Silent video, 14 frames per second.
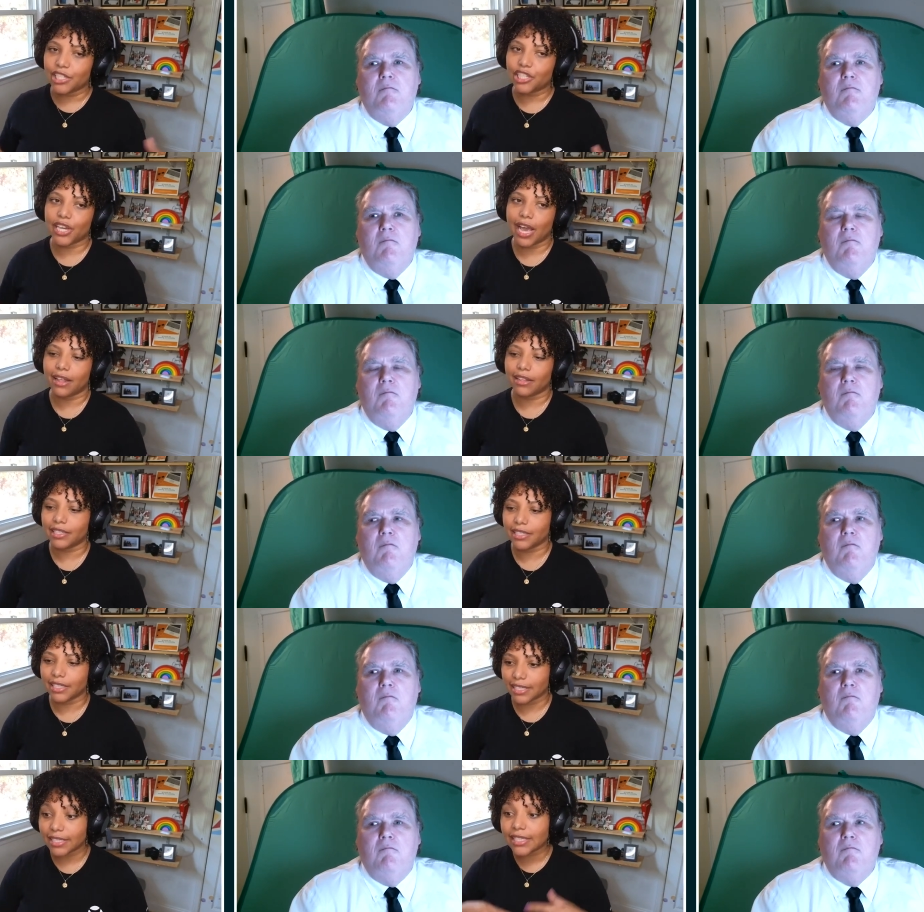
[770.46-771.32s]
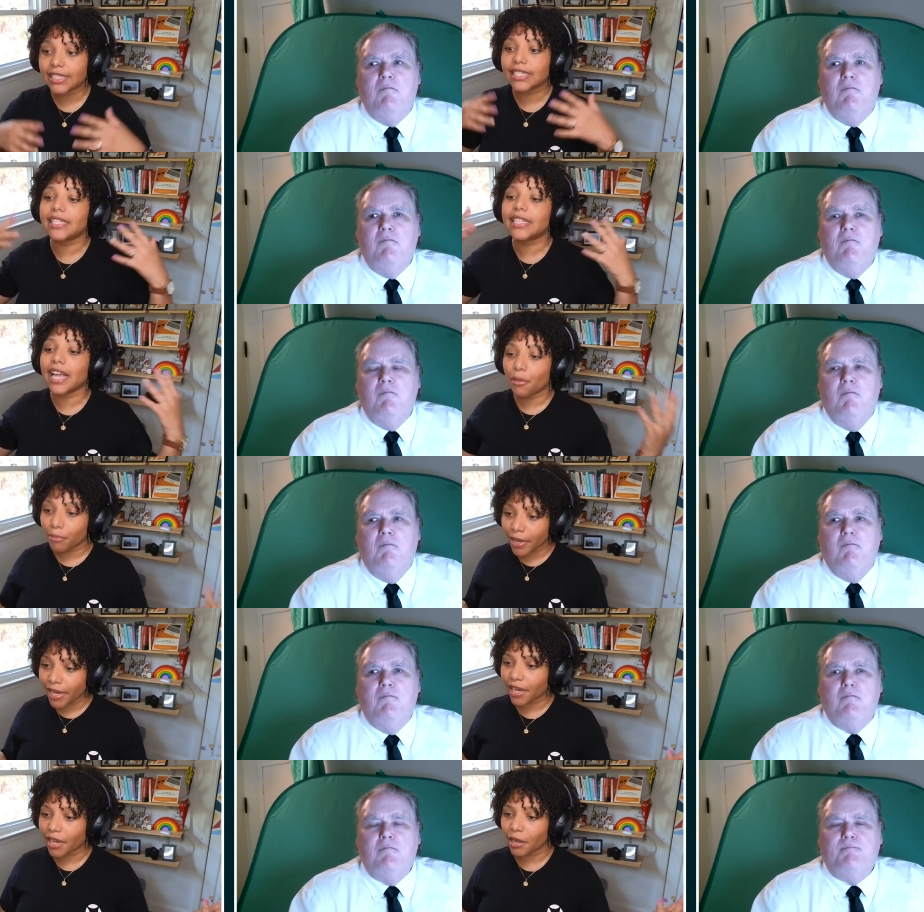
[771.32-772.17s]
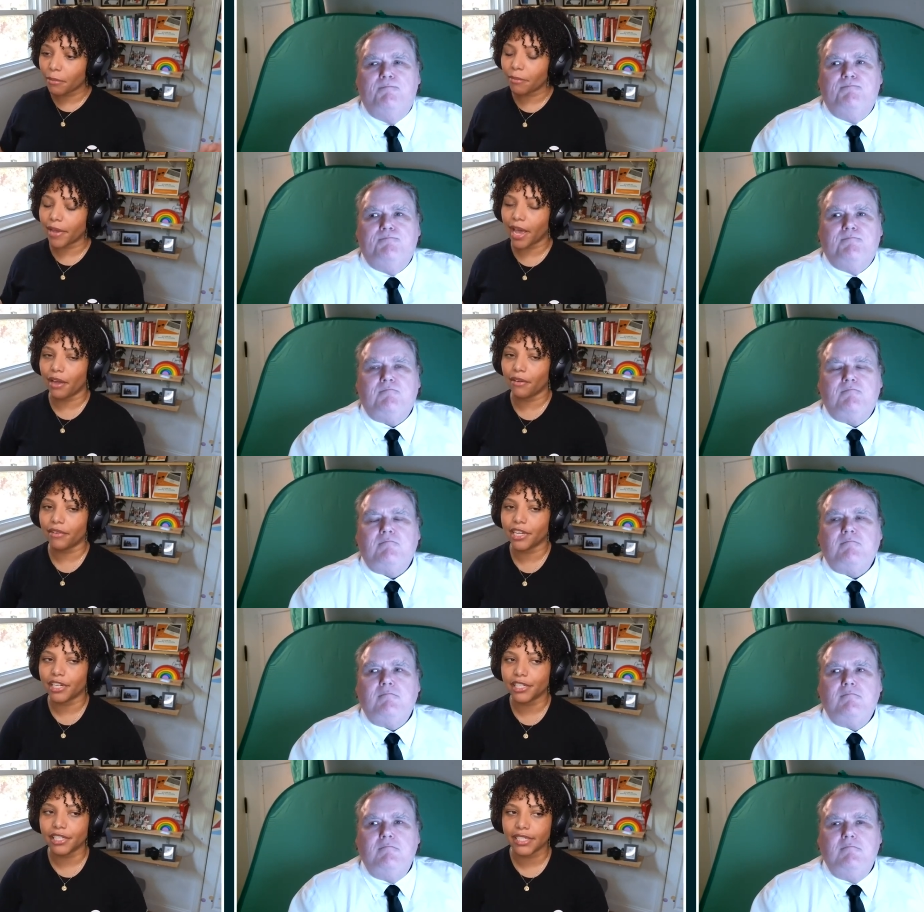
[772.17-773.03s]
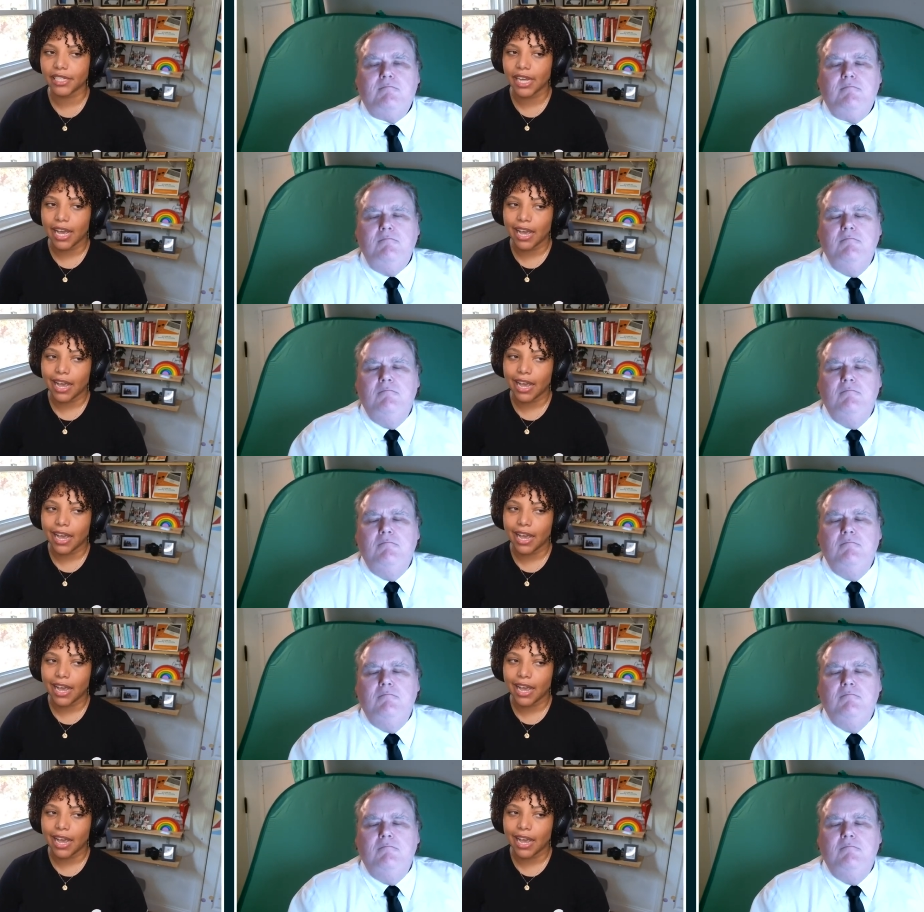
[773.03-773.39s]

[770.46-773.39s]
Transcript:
Speaker 1: challenges, systemic barriers.